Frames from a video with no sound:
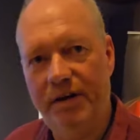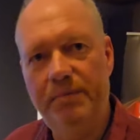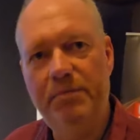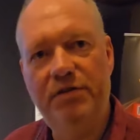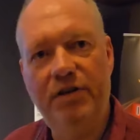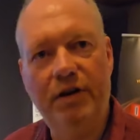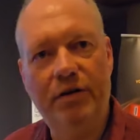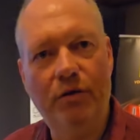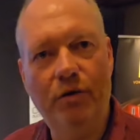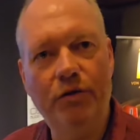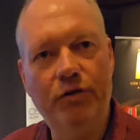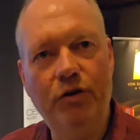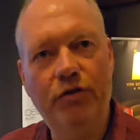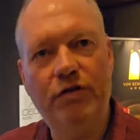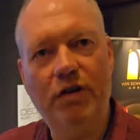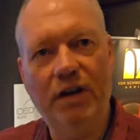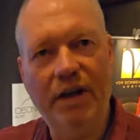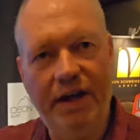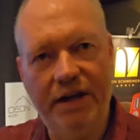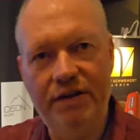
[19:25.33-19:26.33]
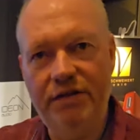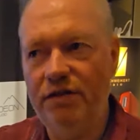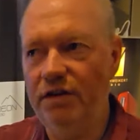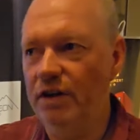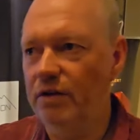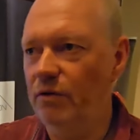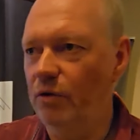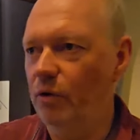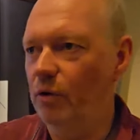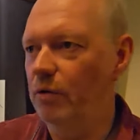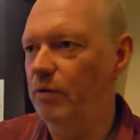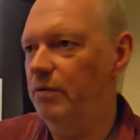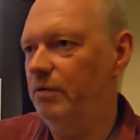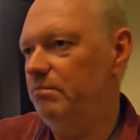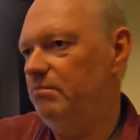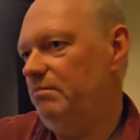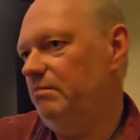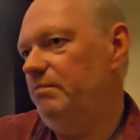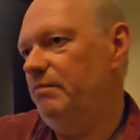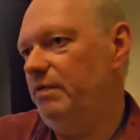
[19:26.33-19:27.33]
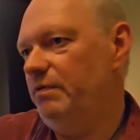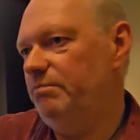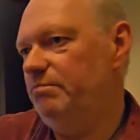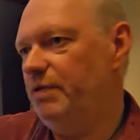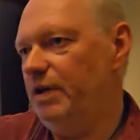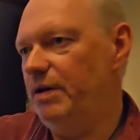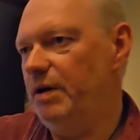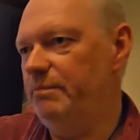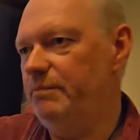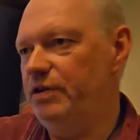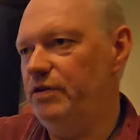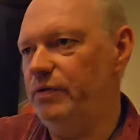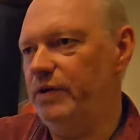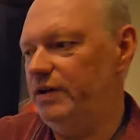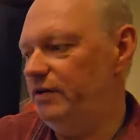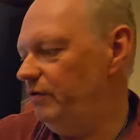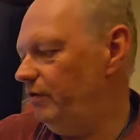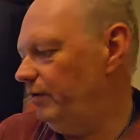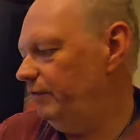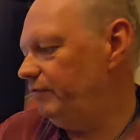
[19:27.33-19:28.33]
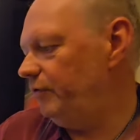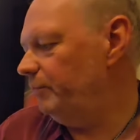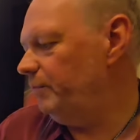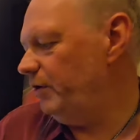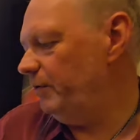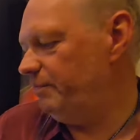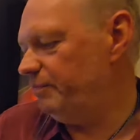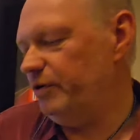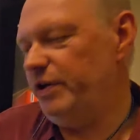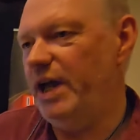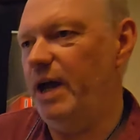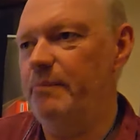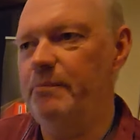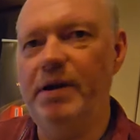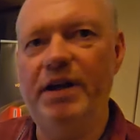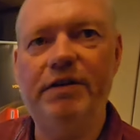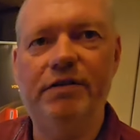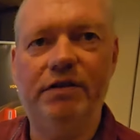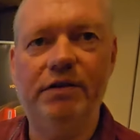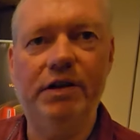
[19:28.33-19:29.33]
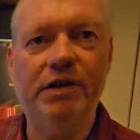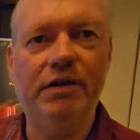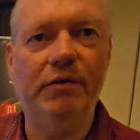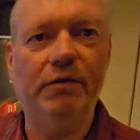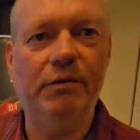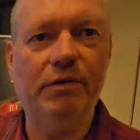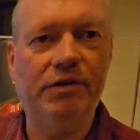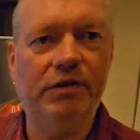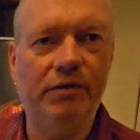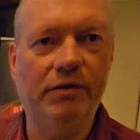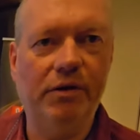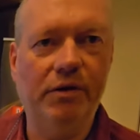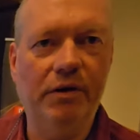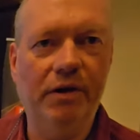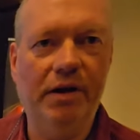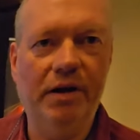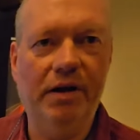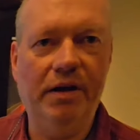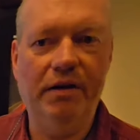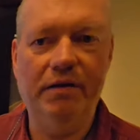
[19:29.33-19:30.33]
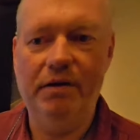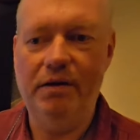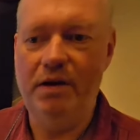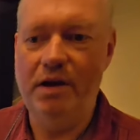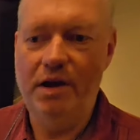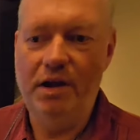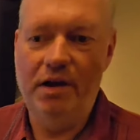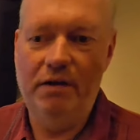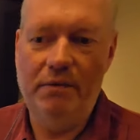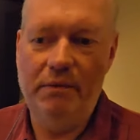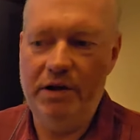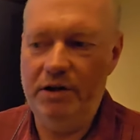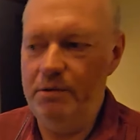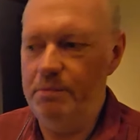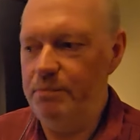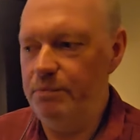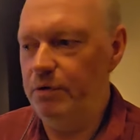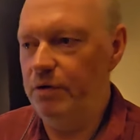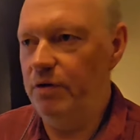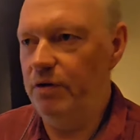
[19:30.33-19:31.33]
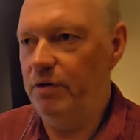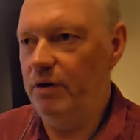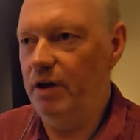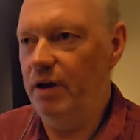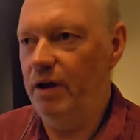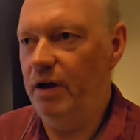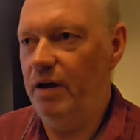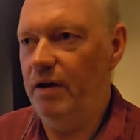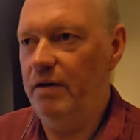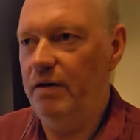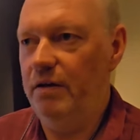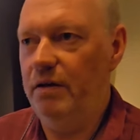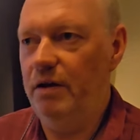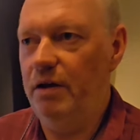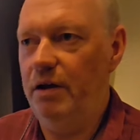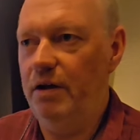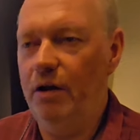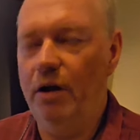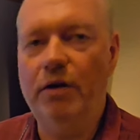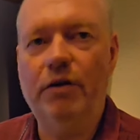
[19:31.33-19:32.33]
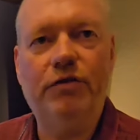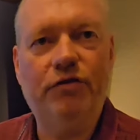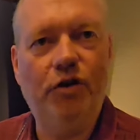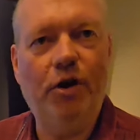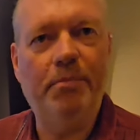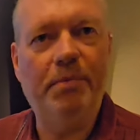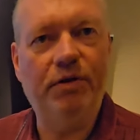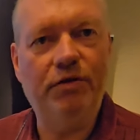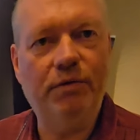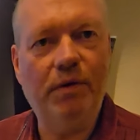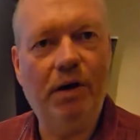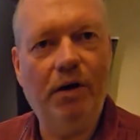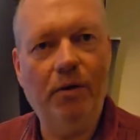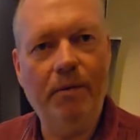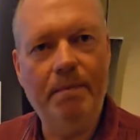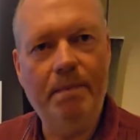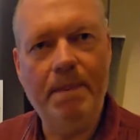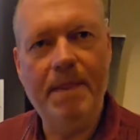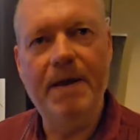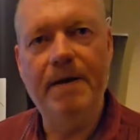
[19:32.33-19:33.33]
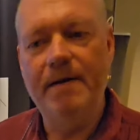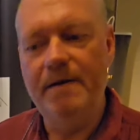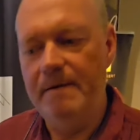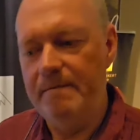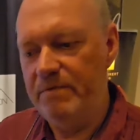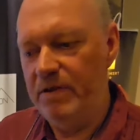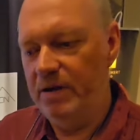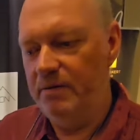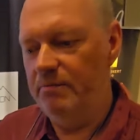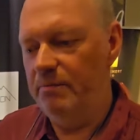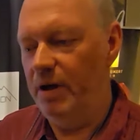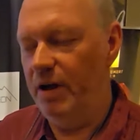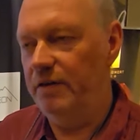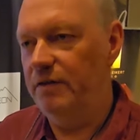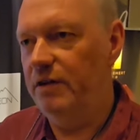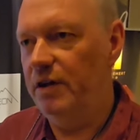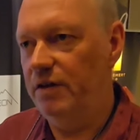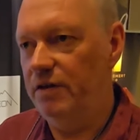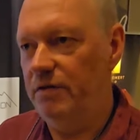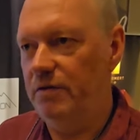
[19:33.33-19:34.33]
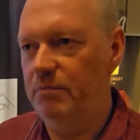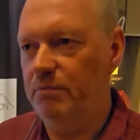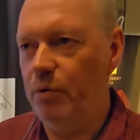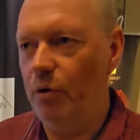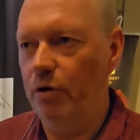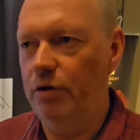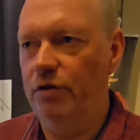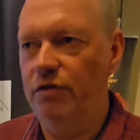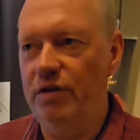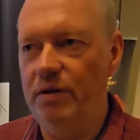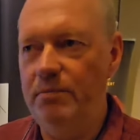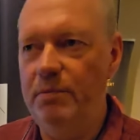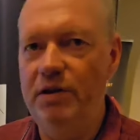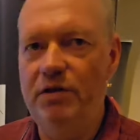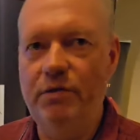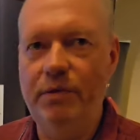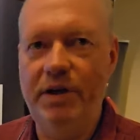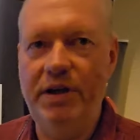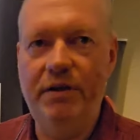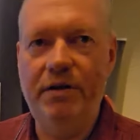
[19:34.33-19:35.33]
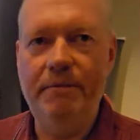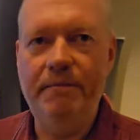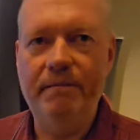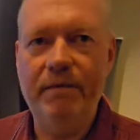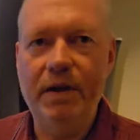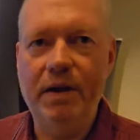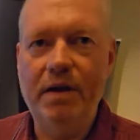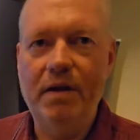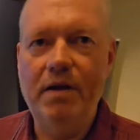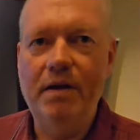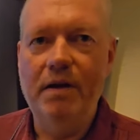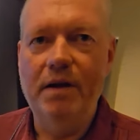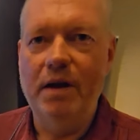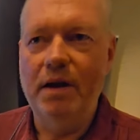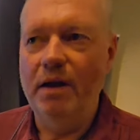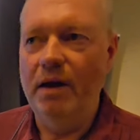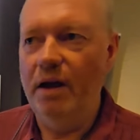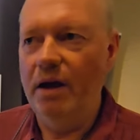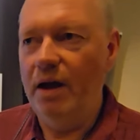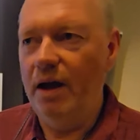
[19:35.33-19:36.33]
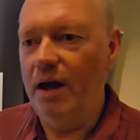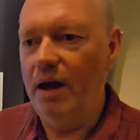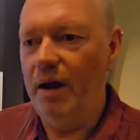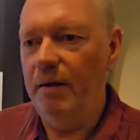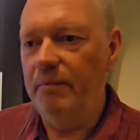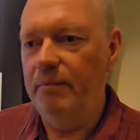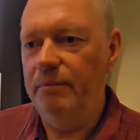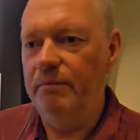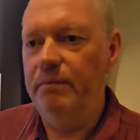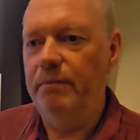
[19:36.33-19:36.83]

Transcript: The same, same, signal, just a line signal yeah, uh, between your from your preamp basically. Okay. You, uh, where you put in the, uh, another sub as well. Okay. But this box is in between. Um,